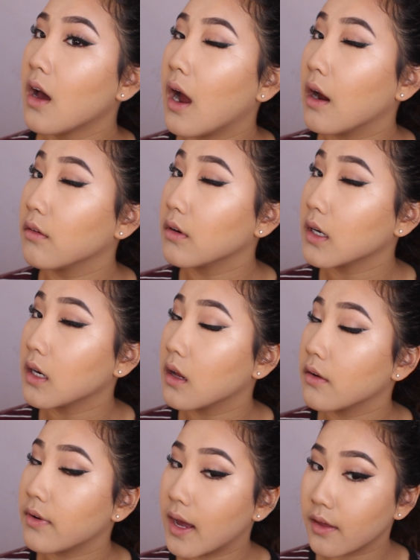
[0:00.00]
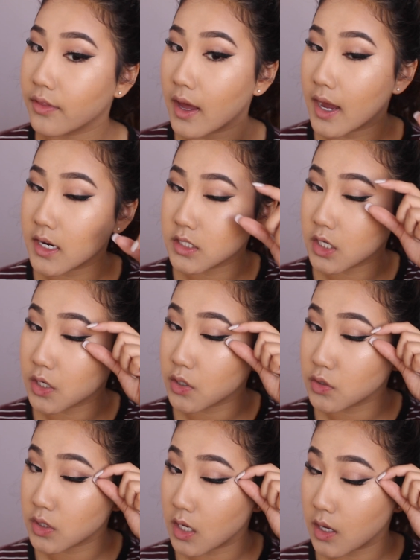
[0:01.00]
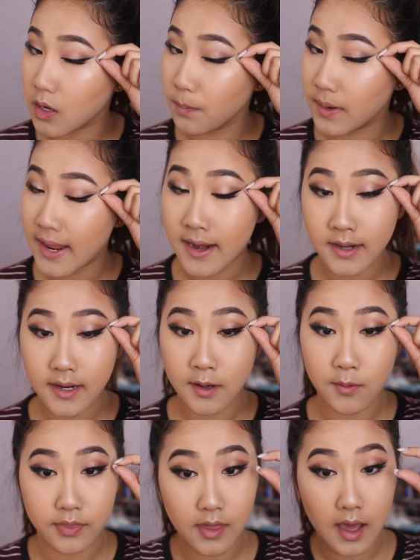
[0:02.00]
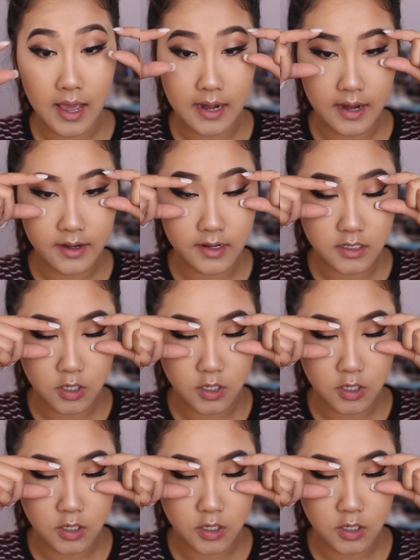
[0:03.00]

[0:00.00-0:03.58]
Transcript: I really love how the eyeshadows blend in with the eyeliner.